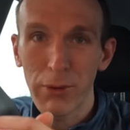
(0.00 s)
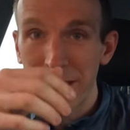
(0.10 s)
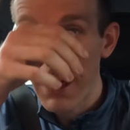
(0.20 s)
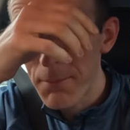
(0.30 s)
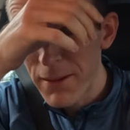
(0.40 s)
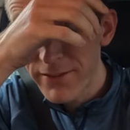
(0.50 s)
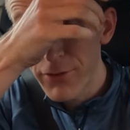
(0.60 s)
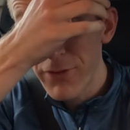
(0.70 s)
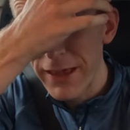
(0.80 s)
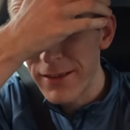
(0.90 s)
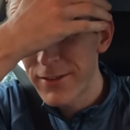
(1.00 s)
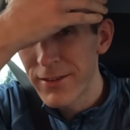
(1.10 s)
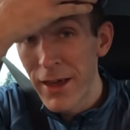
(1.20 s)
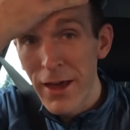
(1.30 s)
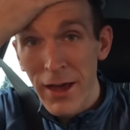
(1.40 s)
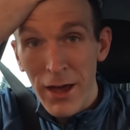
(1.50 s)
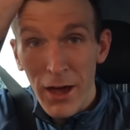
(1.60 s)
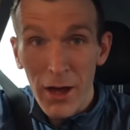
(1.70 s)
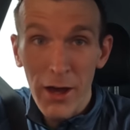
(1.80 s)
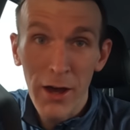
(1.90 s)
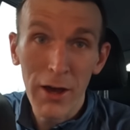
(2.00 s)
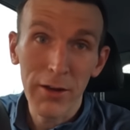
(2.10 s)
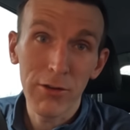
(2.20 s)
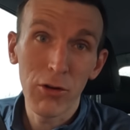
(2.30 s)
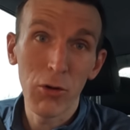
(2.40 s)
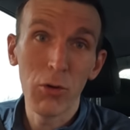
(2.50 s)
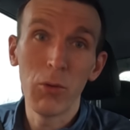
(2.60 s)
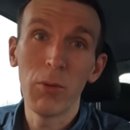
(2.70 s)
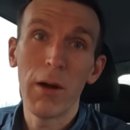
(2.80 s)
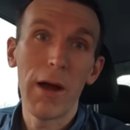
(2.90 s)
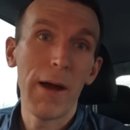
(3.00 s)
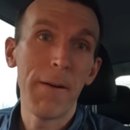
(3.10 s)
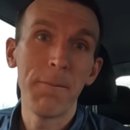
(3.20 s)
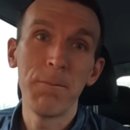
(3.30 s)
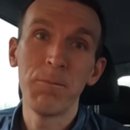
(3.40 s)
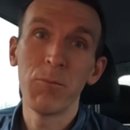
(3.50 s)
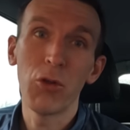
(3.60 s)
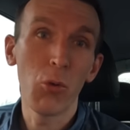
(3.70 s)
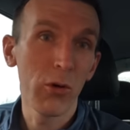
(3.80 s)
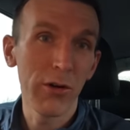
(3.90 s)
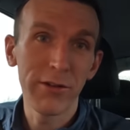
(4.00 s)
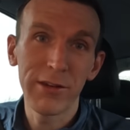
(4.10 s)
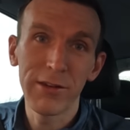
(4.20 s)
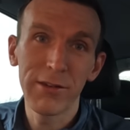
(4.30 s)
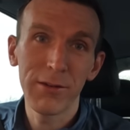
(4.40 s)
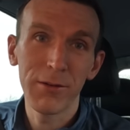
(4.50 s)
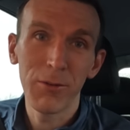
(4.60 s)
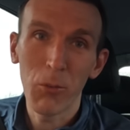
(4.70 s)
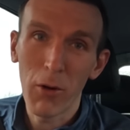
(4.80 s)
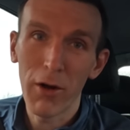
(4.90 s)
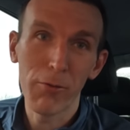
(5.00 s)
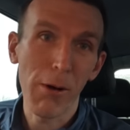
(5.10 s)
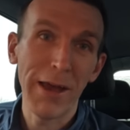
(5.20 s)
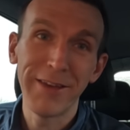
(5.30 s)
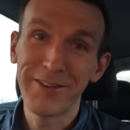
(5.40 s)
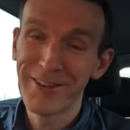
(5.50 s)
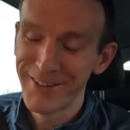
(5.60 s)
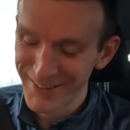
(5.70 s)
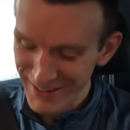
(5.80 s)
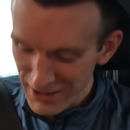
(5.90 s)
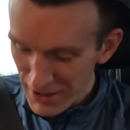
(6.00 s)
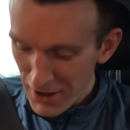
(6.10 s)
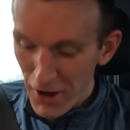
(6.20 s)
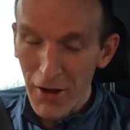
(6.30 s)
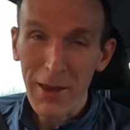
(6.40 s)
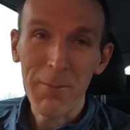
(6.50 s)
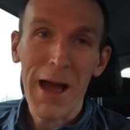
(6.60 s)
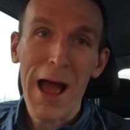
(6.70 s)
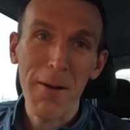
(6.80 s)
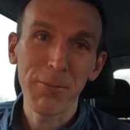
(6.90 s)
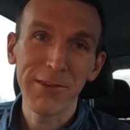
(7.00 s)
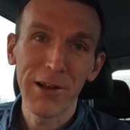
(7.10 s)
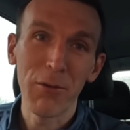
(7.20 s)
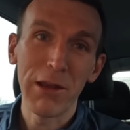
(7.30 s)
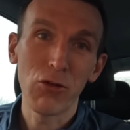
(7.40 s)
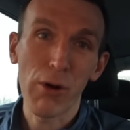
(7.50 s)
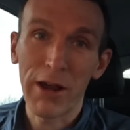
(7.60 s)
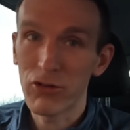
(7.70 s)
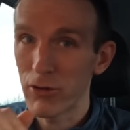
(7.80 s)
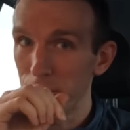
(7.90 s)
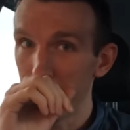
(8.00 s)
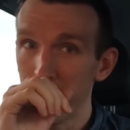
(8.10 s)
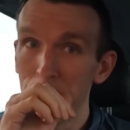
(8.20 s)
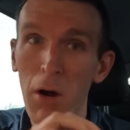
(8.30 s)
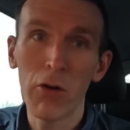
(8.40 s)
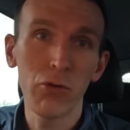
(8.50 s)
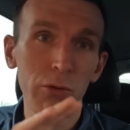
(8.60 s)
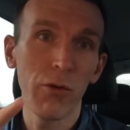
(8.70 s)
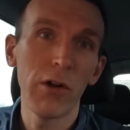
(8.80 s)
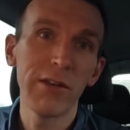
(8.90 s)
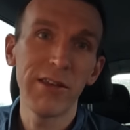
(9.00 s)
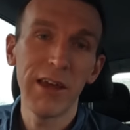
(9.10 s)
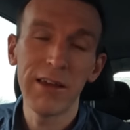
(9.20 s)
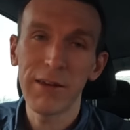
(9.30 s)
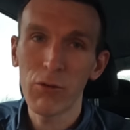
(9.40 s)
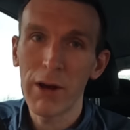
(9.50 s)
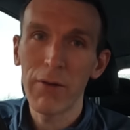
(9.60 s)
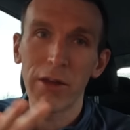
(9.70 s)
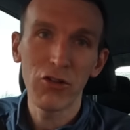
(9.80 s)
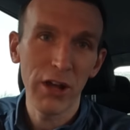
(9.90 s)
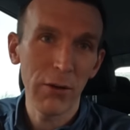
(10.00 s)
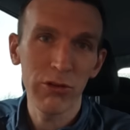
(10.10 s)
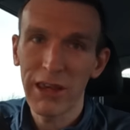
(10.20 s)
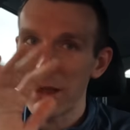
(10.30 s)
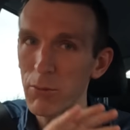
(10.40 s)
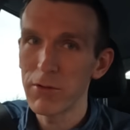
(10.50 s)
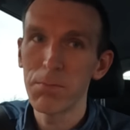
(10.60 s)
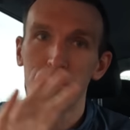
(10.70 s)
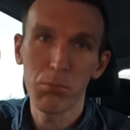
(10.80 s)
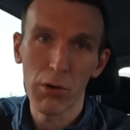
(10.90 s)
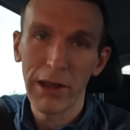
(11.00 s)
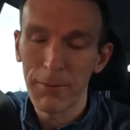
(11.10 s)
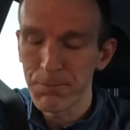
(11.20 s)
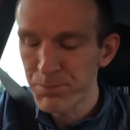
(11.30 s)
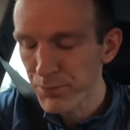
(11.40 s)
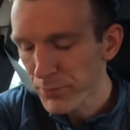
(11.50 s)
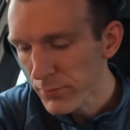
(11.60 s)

recap, massive thanks to the organisers. What a race. I am absolutely trashed. Marshals, volunteers, everyone out there shouting, it was brilliant.